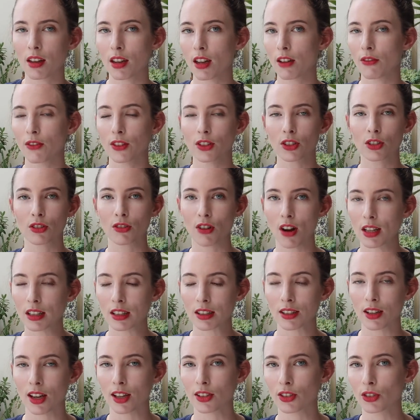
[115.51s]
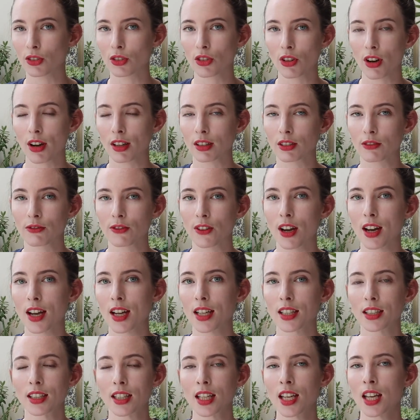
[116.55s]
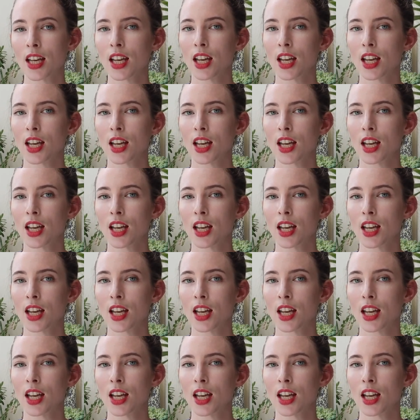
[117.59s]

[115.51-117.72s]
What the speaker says: If it's grind size you're trying to find,